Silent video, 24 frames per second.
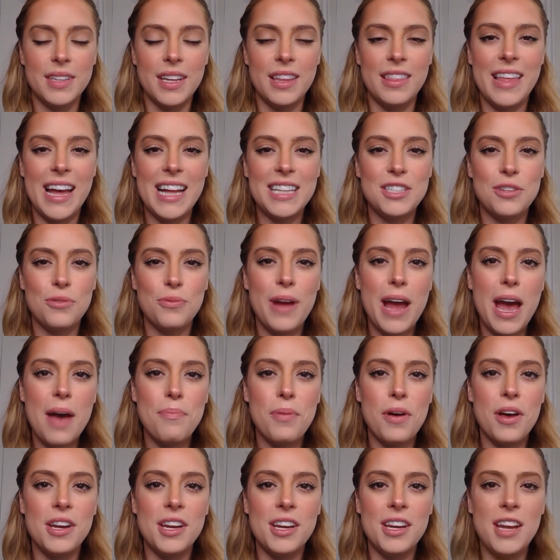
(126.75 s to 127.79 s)
That's a wrap
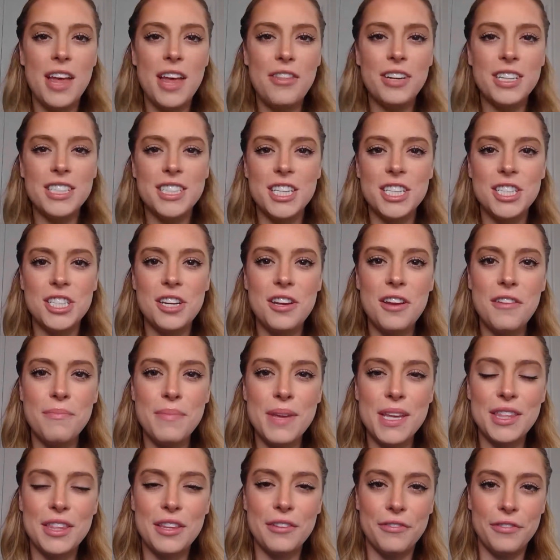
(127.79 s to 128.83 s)
on another edition of
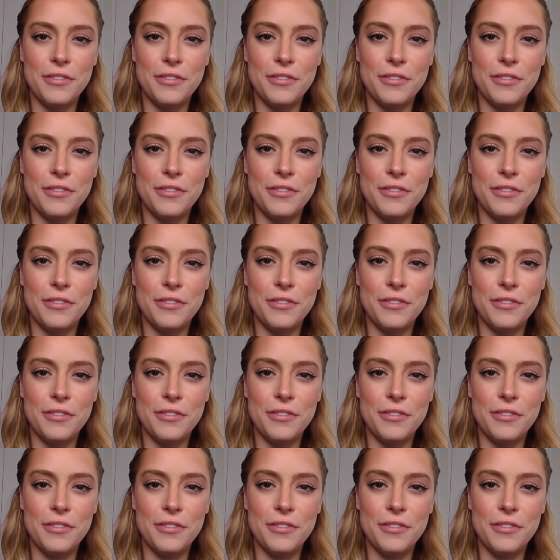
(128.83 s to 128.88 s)
Meet the